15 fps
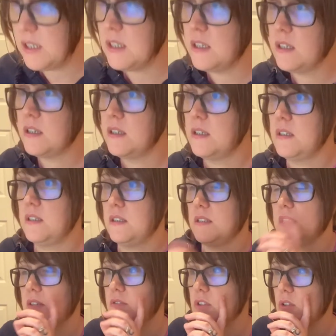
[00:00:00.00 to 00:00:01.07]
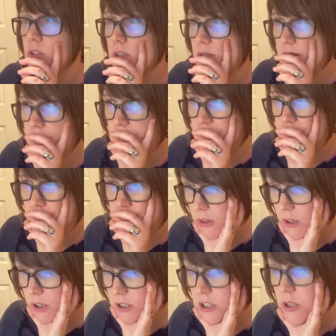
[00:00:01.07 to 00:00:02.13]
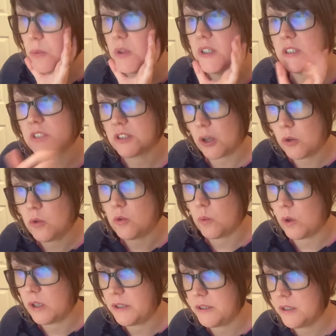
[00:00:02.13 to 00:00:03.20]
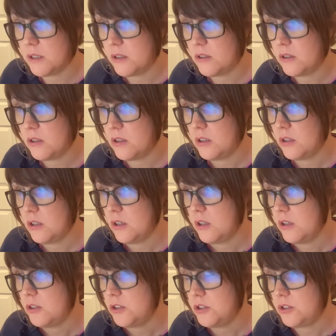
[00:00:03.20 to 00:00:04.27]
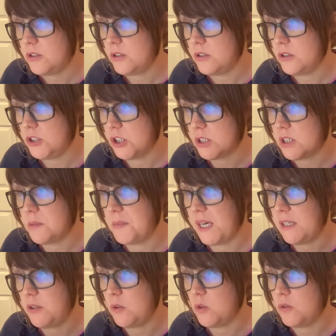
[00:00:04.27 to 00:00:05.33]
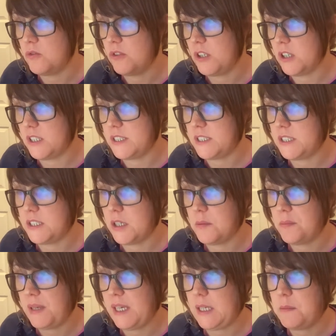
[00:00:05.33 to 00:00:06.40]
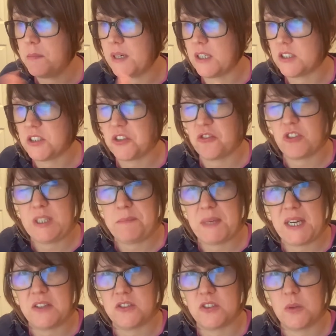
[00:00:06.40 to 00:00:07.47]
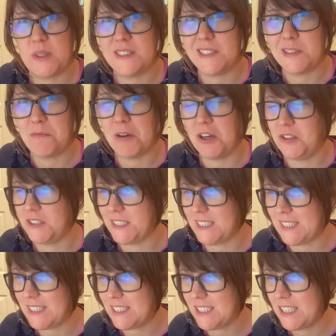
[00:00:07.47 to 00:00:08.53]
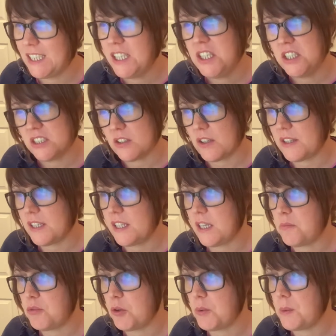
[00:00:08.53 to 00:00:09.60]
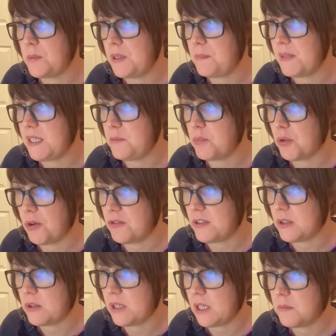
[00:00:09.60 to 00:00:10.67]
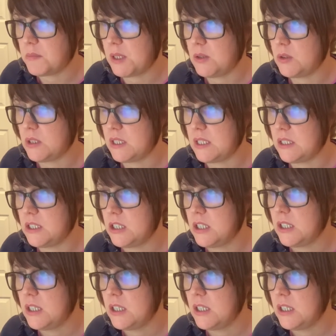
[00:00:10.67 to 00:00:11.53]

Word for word: Let's have a look. Someone sold one, just the manual, for 99p plus £3.20 postage. So I think they probably made profit on that postage.